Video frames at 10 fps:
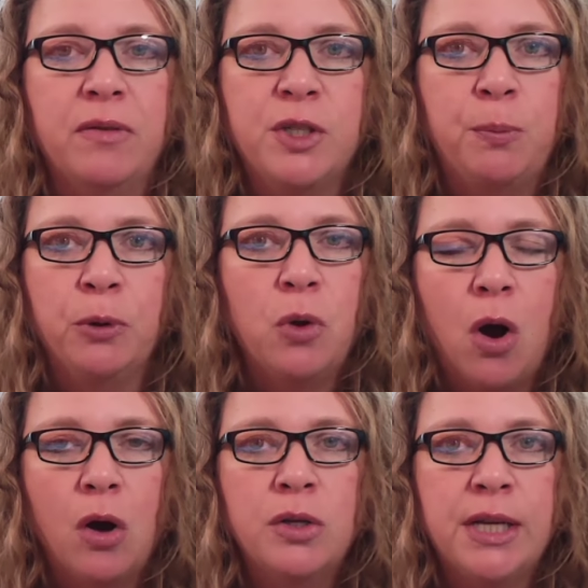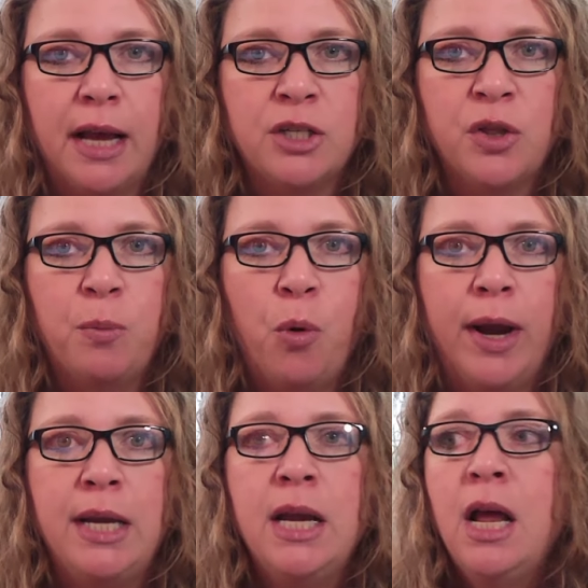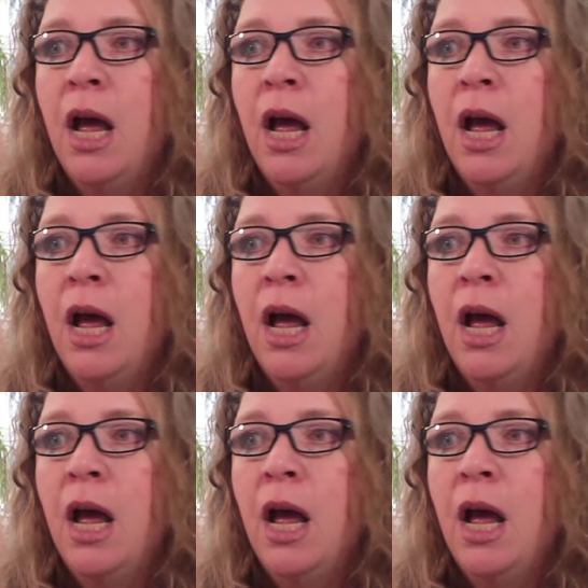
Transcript: super long to get to the point.